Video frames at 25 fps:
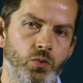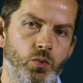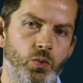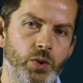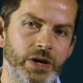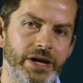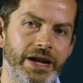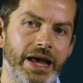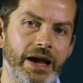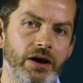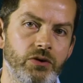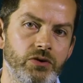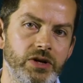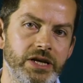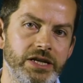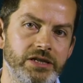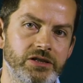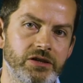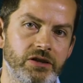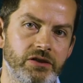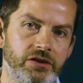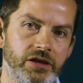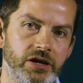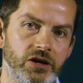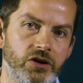We now need
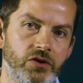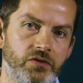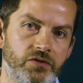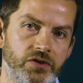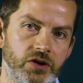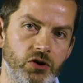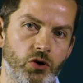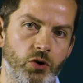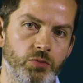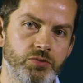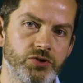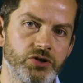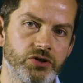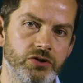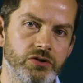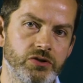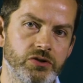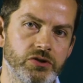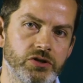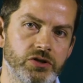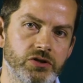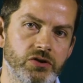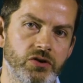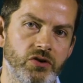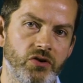to think of the
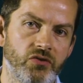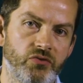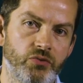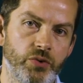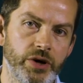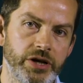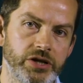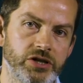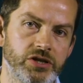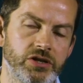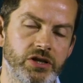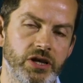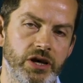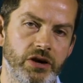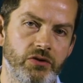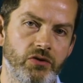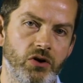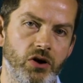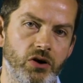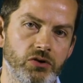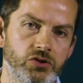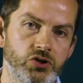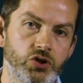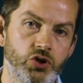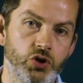options, of which there
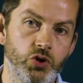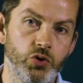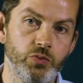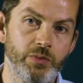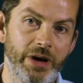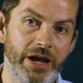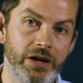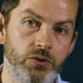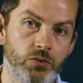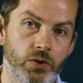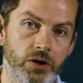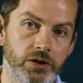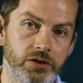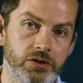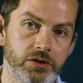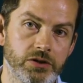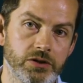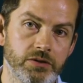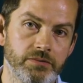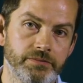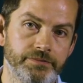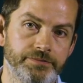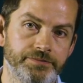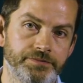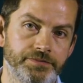are two main
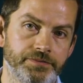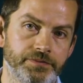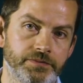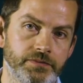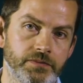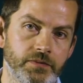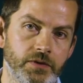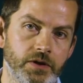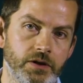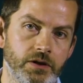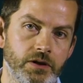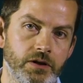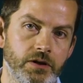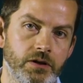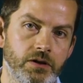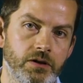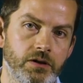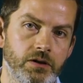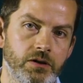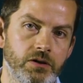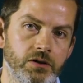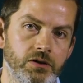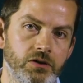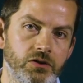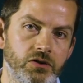ones.
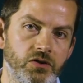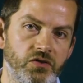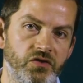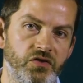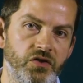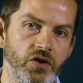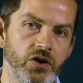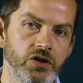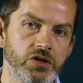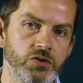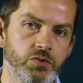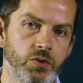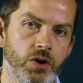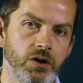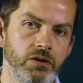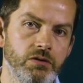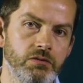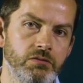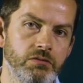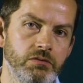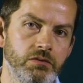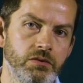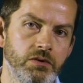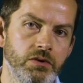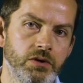The first
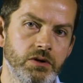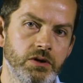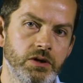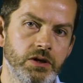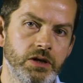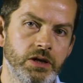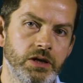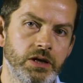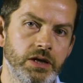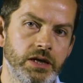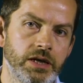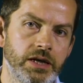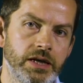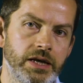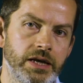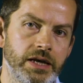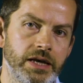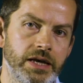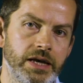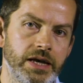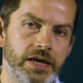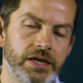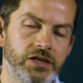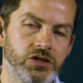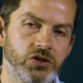one
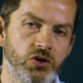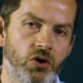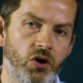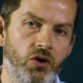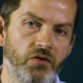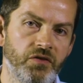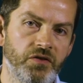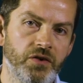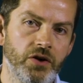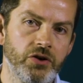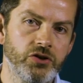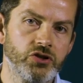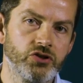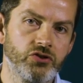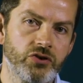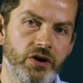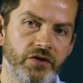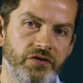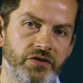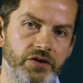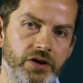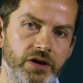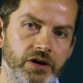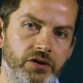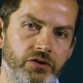is to offload
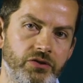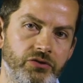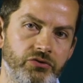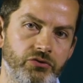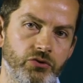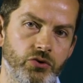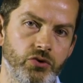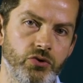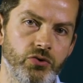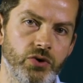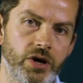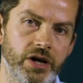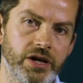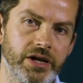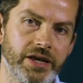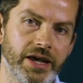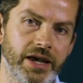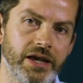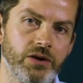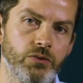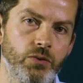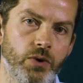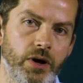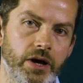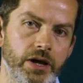traffic through a
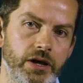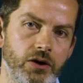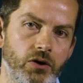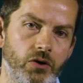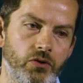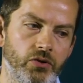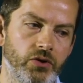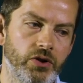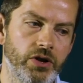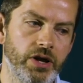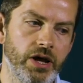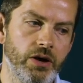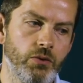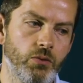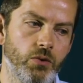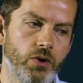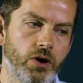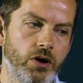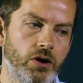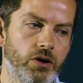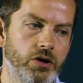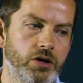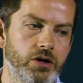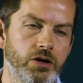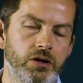gateway on the
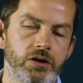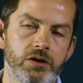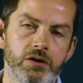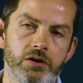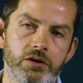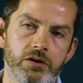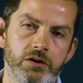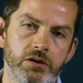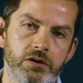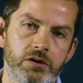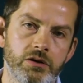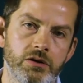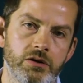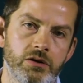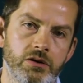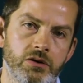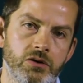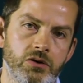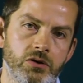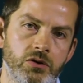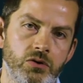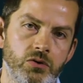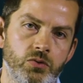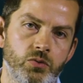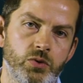network,
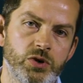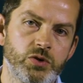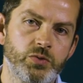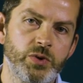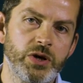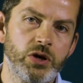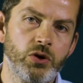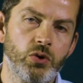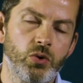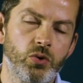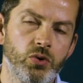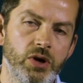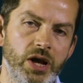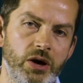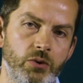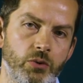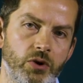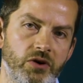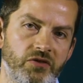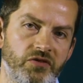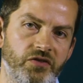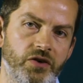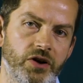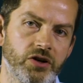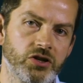which we call
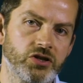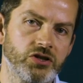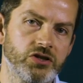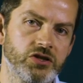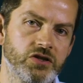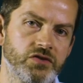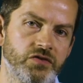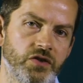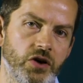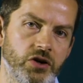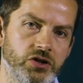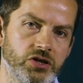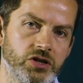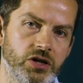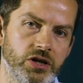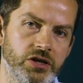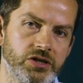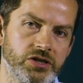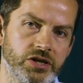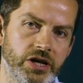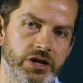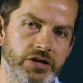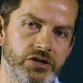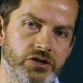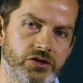Network Functions
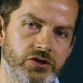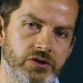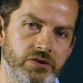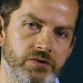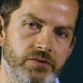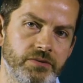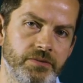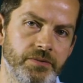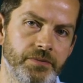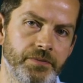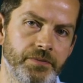Virtualization.